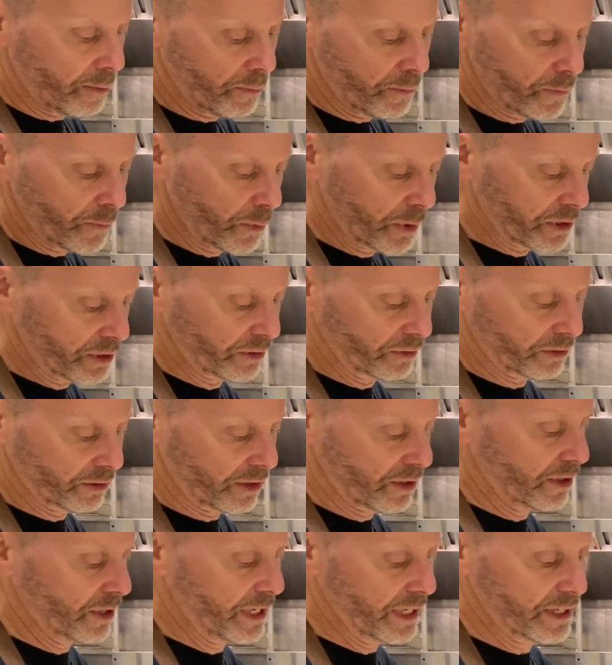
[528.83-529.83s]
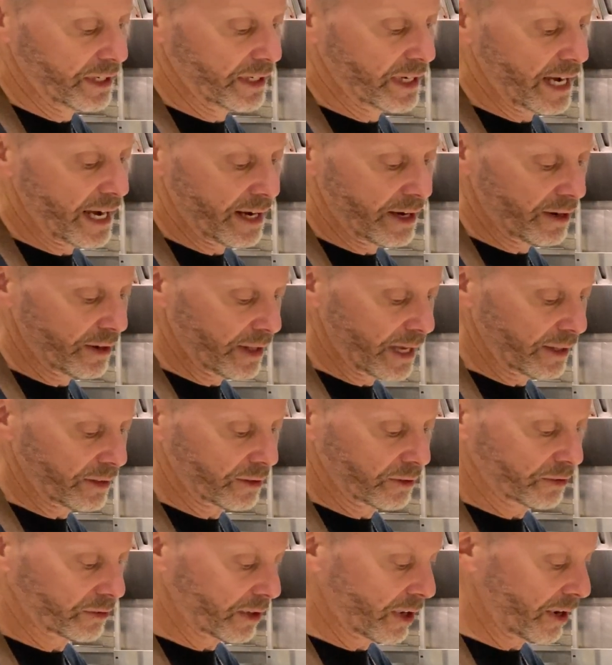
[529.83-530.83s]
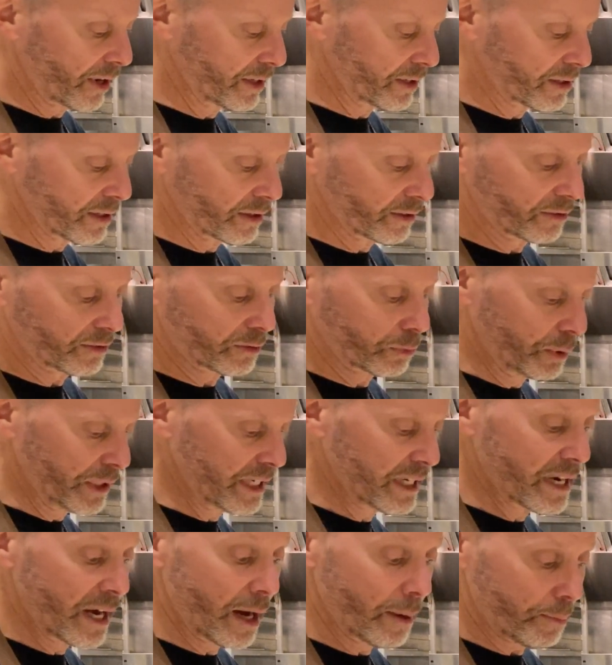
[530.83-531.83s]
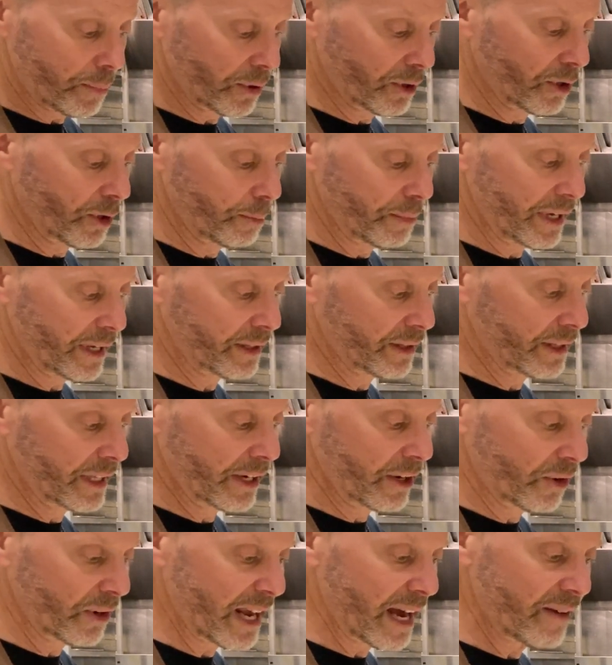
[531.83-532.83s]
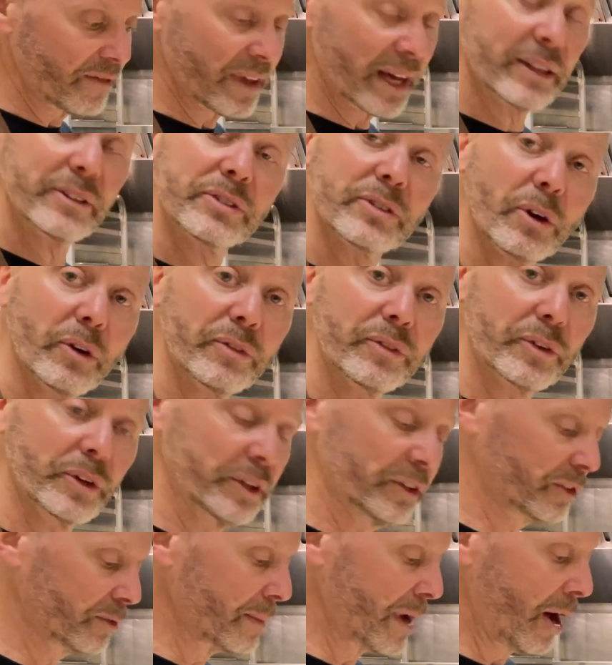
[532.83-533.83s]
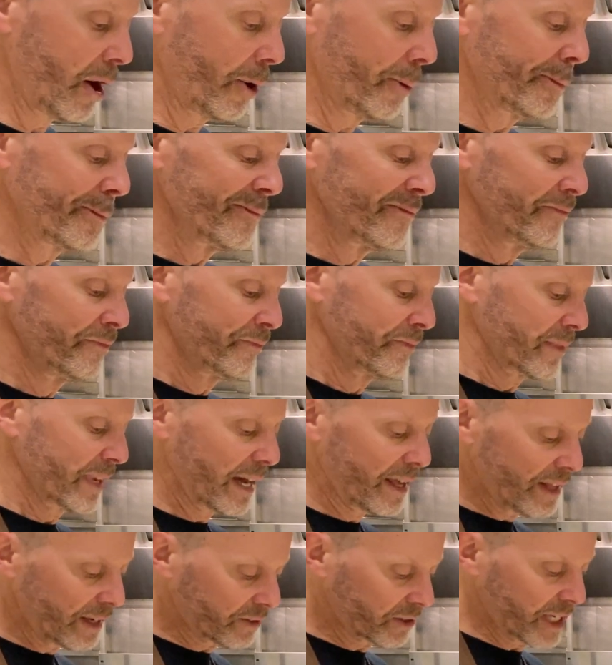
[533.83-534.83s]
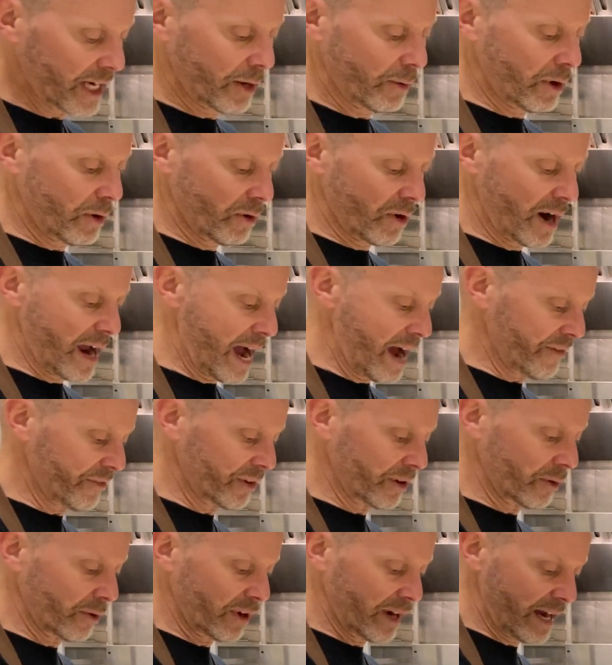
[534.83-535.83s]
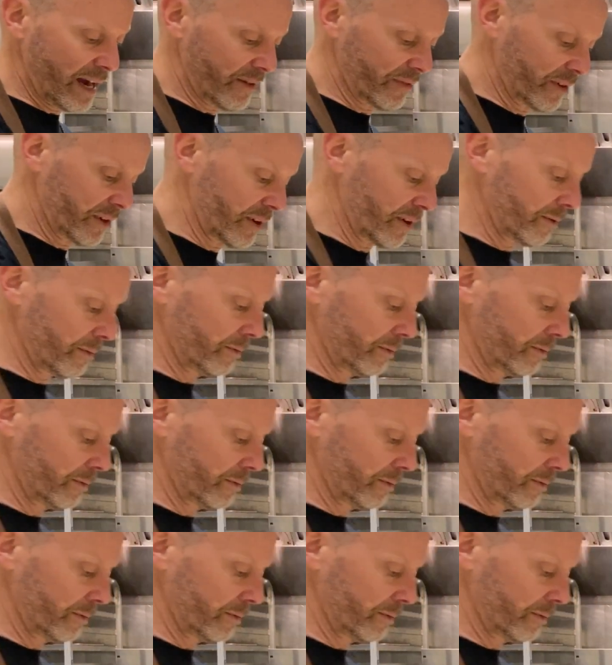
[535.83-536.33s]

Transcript: which is a good indicator that they're starting to sweeten up a little bit. They don't have that sulfury smell. And that's kind of what we're after. We're after